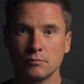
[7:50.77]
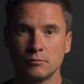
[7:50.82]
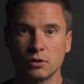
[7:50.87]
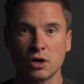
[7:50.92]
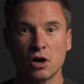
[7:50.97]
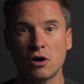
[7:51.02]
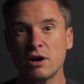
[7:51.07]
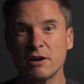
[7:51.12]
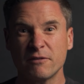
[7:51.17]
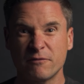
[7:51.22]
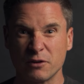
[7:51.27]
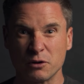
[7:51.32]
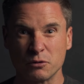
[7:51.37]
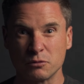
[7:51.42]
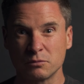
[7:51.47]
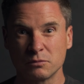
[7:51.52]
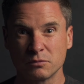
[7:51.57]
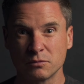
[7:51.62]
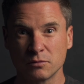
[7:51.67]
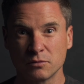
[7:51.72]
but I
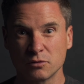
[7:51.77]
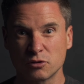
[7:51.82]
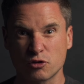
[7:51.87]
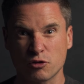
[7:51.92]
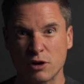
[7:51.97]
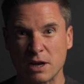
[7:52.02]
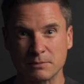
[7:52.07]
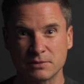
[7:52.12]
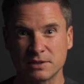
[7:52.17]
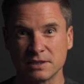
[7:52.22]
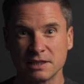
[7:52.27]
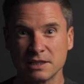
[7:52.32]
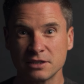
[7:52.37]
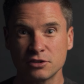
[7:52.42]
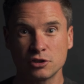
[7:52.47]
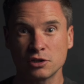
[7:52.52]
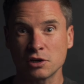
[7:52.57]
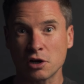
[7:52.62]
feel trapped to this.